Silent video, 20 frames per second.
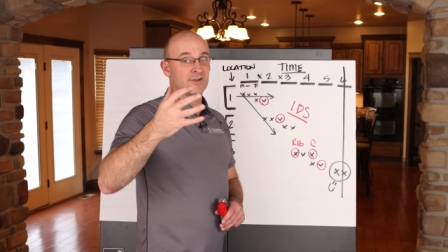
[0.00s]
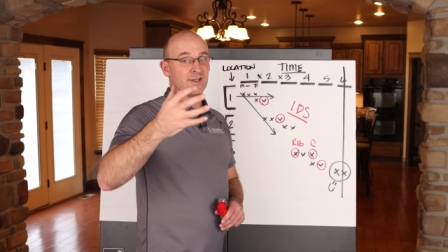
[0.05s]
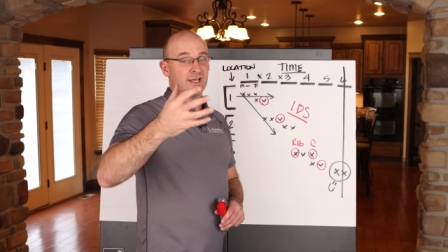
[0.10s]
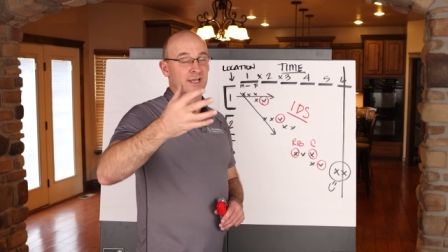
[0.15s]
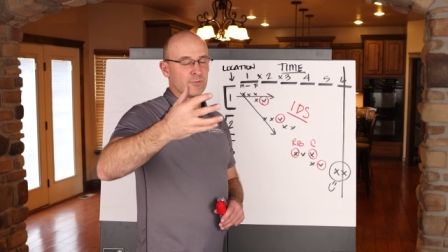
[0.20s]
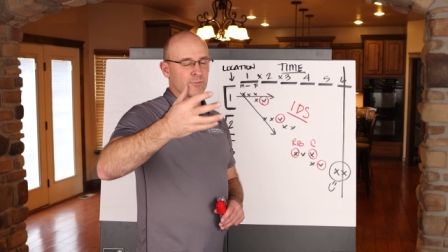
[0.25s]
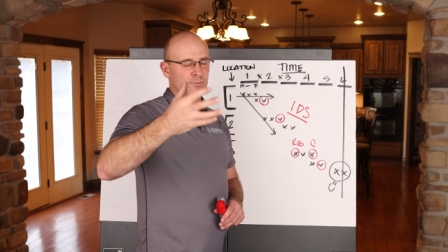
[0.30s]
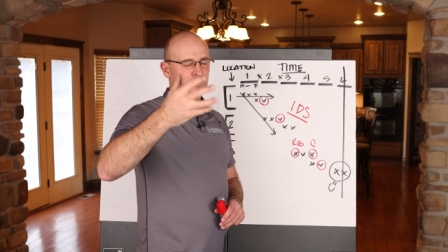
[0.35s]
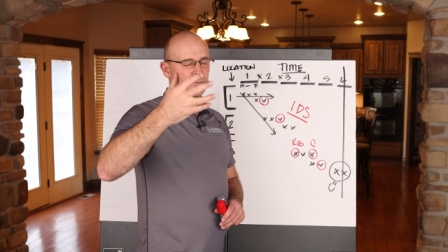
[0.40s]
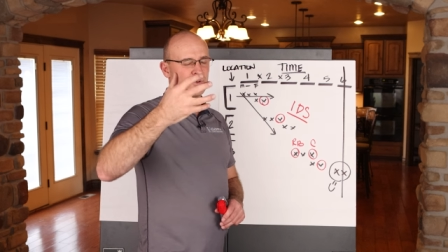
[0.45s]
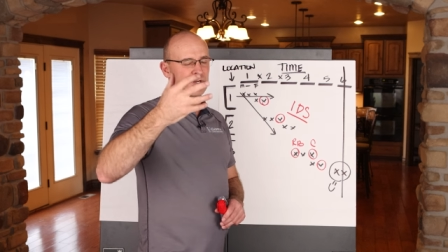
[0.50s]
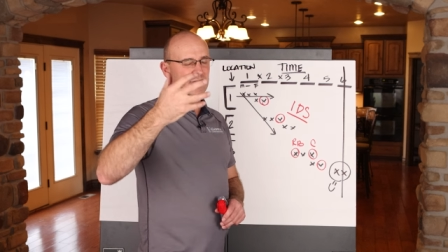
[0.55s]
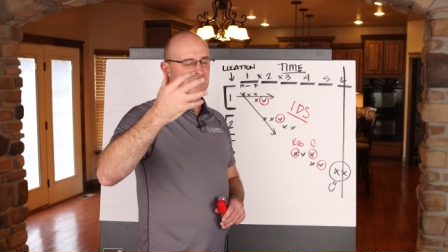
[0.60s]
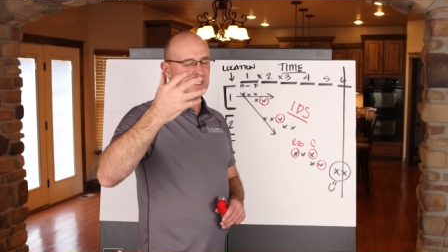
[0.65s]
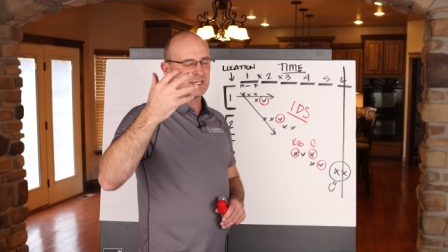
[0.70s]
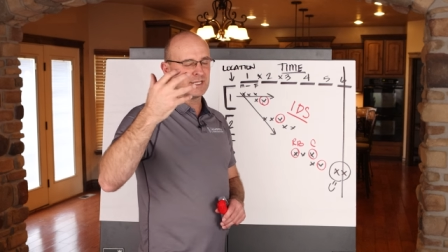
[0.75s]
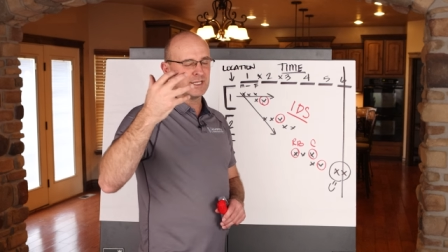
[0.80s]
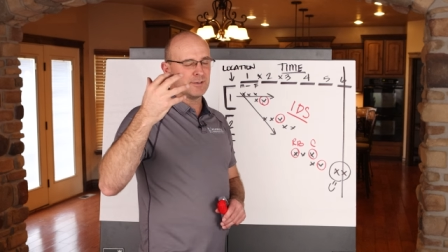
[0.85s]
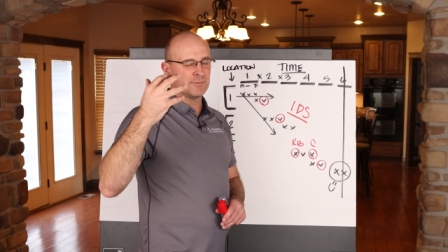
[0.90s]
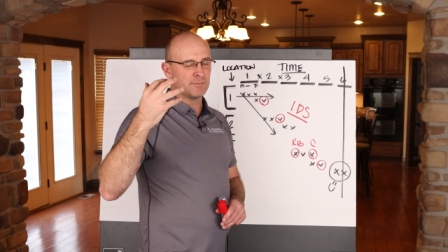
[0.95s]
like
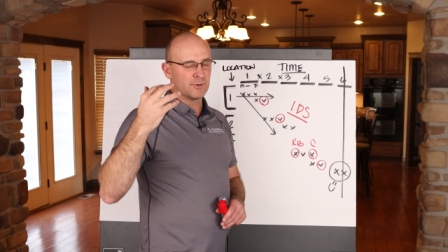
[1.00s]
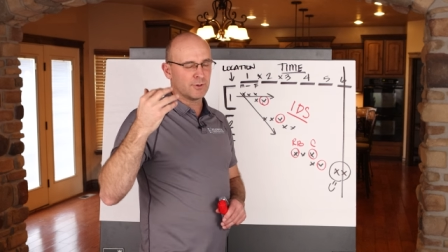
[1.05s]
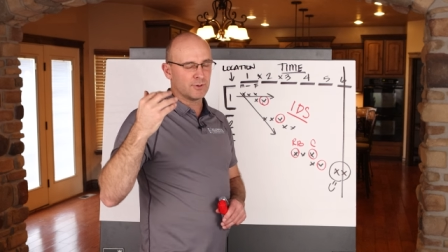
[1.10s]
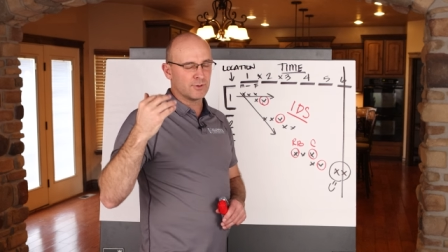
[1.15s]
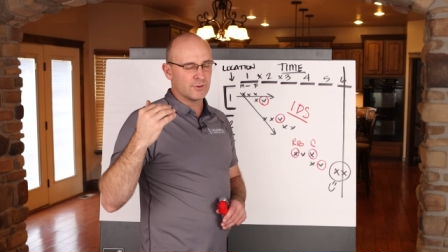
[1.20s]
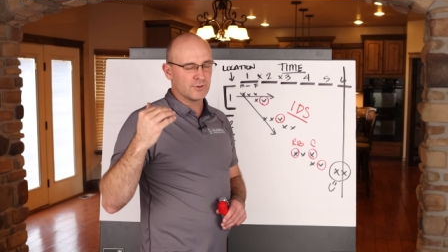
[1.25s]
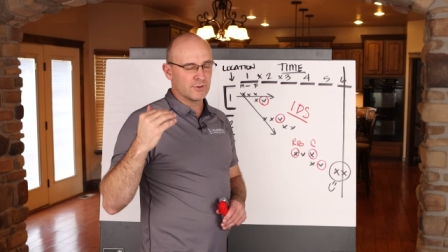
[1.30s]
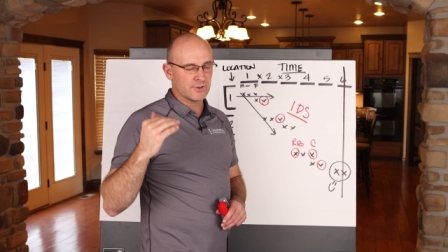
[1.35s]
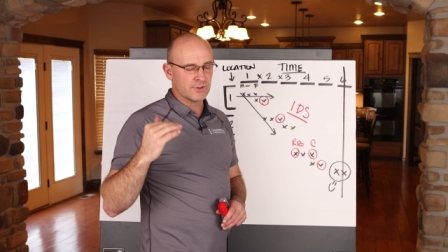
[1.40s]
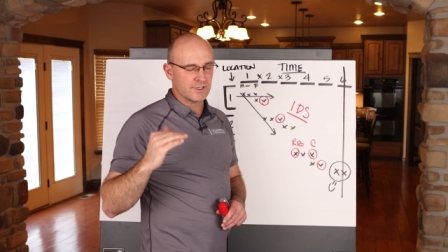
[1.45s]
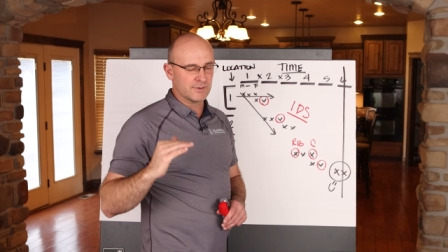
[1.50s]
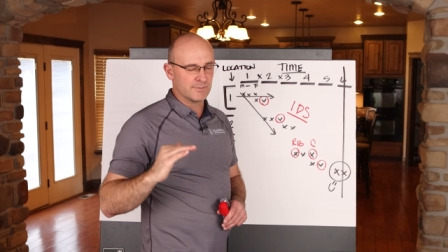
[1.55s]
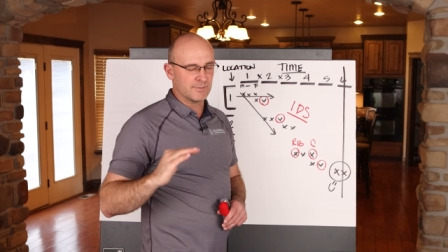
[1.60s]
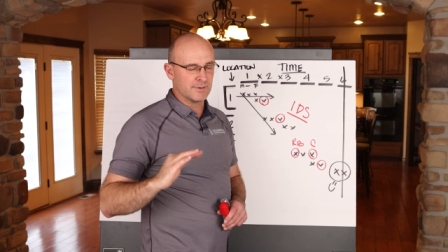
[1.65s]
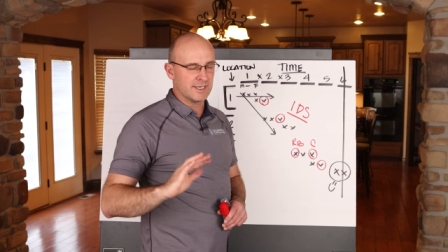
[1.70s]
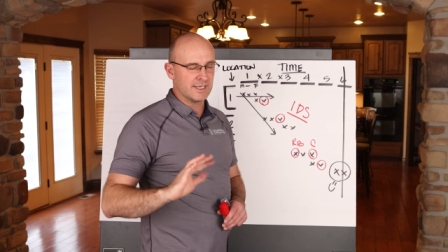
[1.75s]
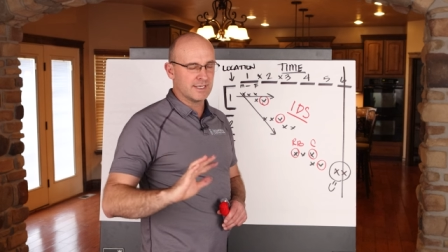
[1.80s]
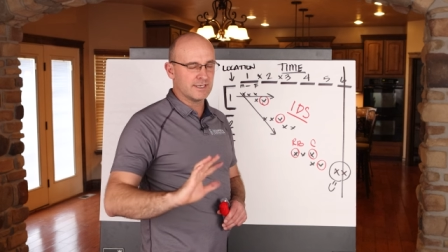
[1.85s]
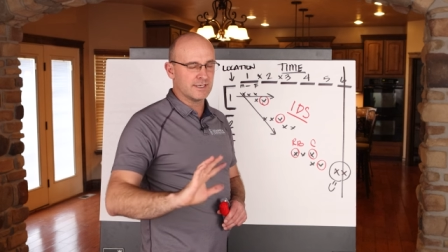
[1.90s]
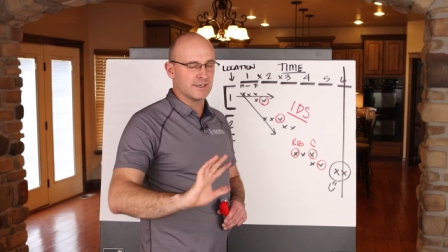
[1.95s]
really pull them
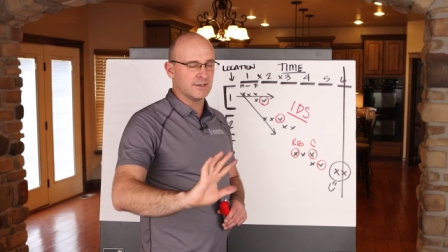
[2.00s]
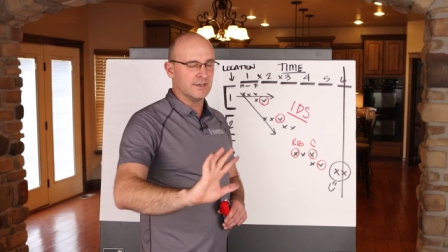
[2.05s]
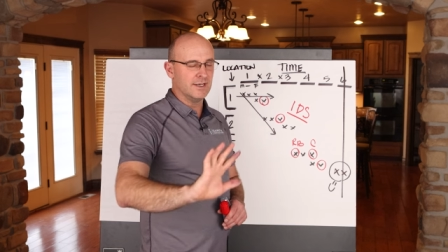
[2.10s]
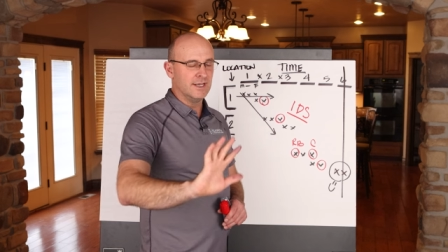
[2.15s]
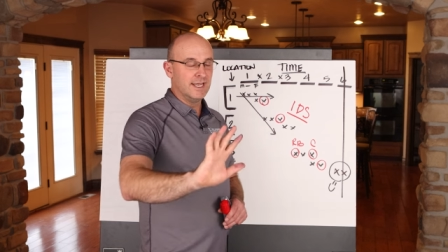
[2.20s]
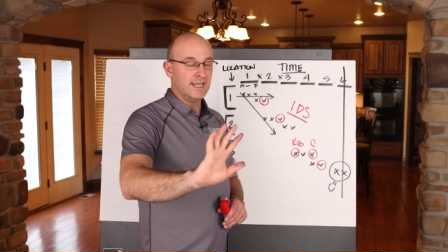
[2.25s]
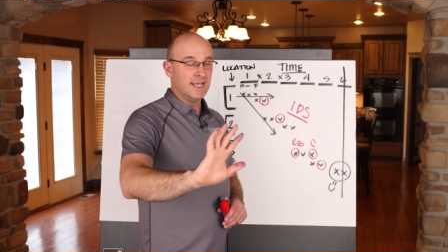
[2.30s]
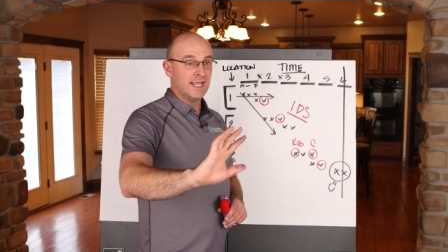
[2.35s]
in